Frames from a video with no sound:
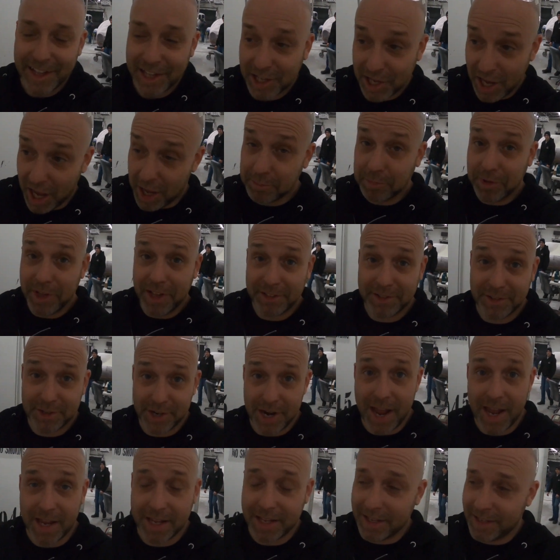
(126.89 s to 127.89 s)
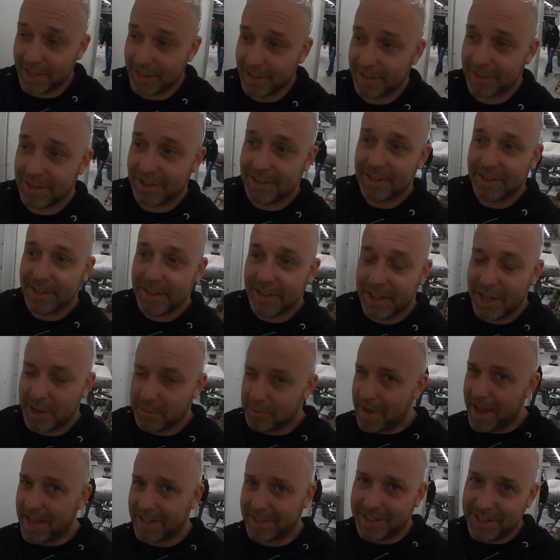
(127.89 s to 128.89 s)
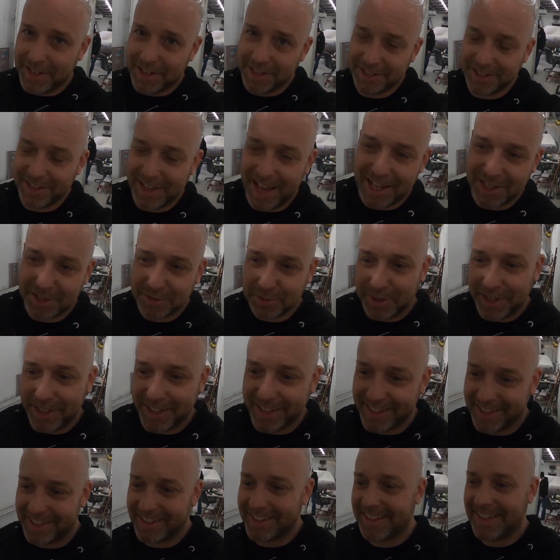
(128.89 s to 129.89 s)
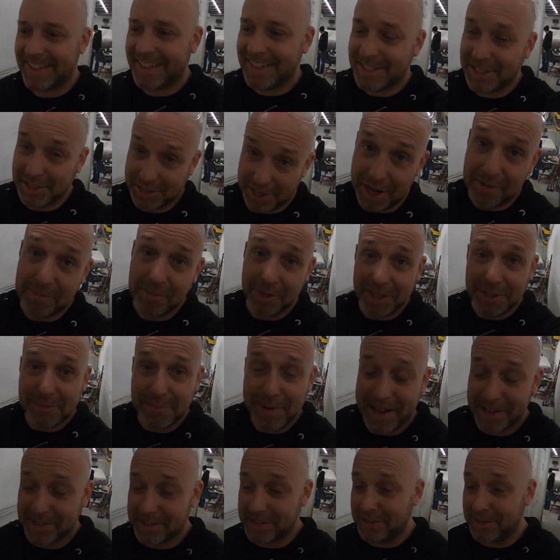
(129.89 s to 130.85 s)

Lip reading: God bless Jack. And Matt did it last week, so God bless Matt